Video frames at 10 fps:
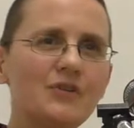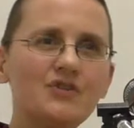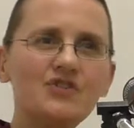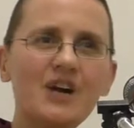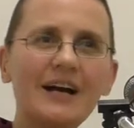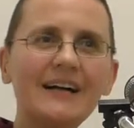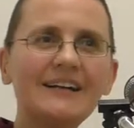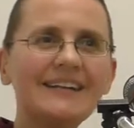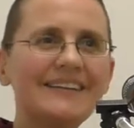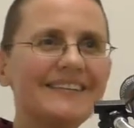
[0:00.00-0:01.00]
the
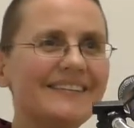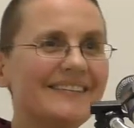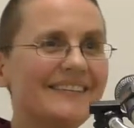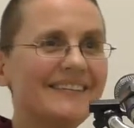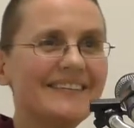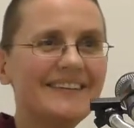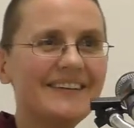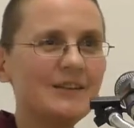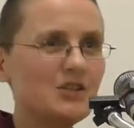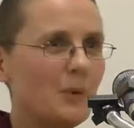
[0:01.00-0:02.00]
jungle,
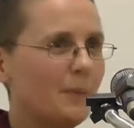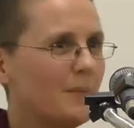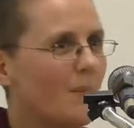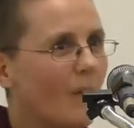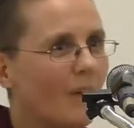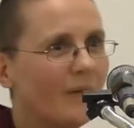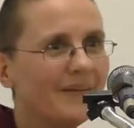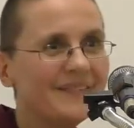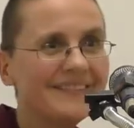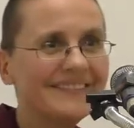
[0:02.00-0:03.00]
the shopping mall
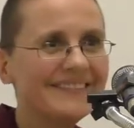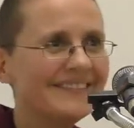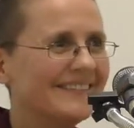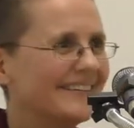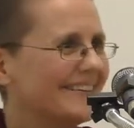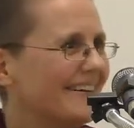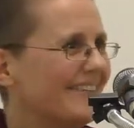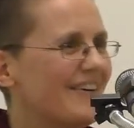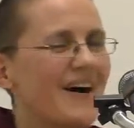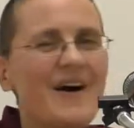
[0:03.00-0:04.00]

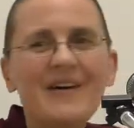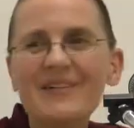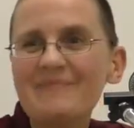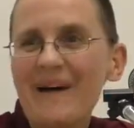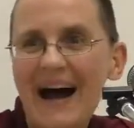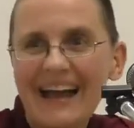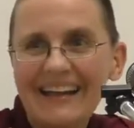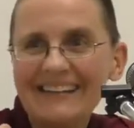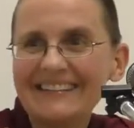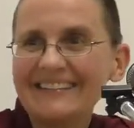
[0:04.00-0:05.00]
of our own
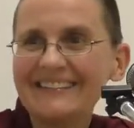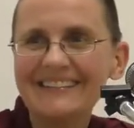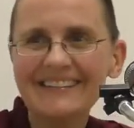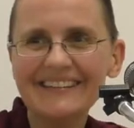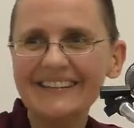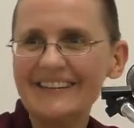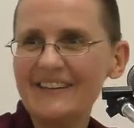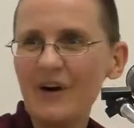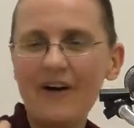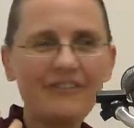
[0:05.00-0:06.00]
mind,
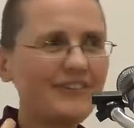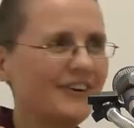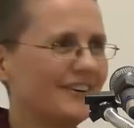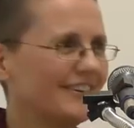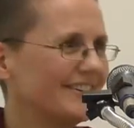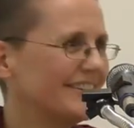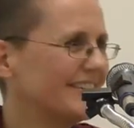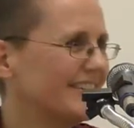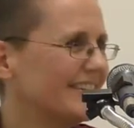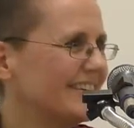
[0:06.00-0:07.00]
the offer,
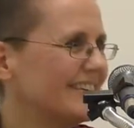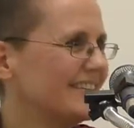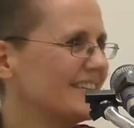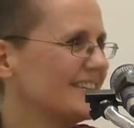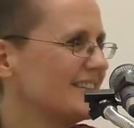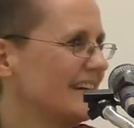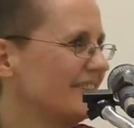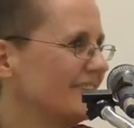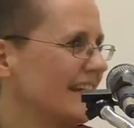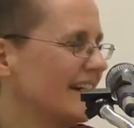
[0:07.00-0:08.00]
the
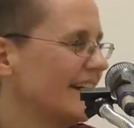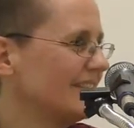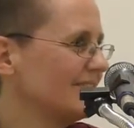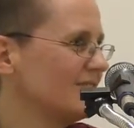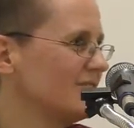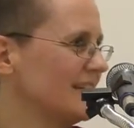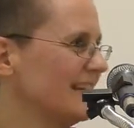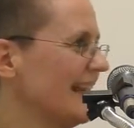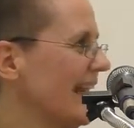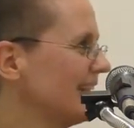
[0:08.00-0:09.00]
stuff that I
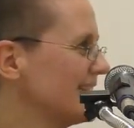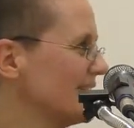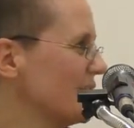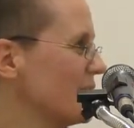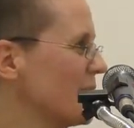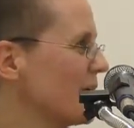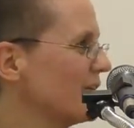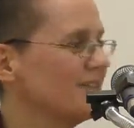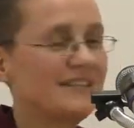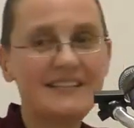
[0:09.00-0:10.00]
neglect, ignore,
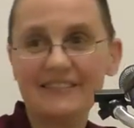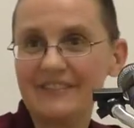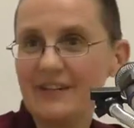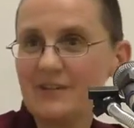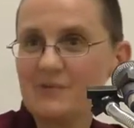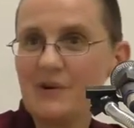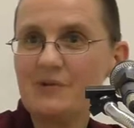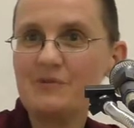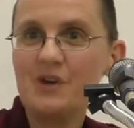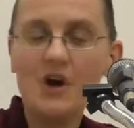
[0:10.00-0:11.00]
the stuff that is
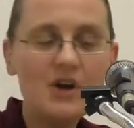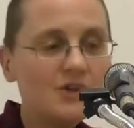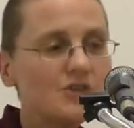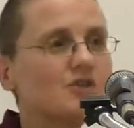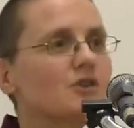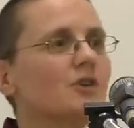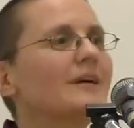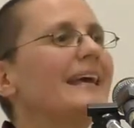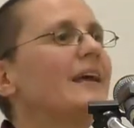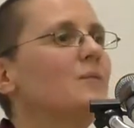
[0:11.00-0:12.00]
wonderful. So to
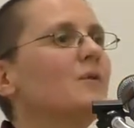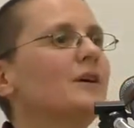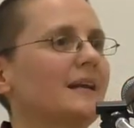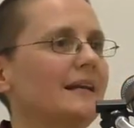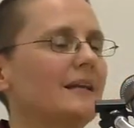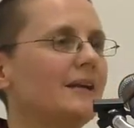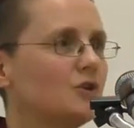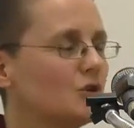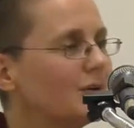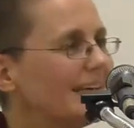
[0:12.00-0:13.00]
look inwardly,
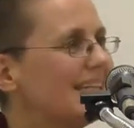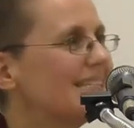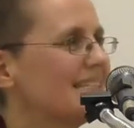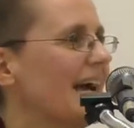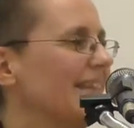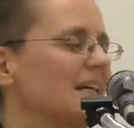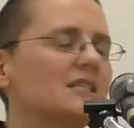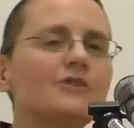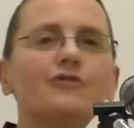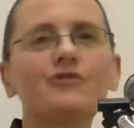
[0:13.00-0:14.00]
like to look inside,
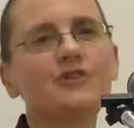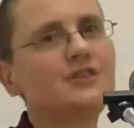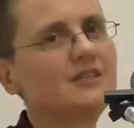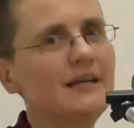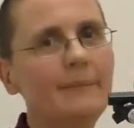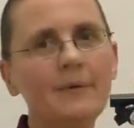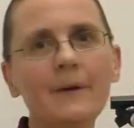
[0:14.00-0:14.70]
that's the first step.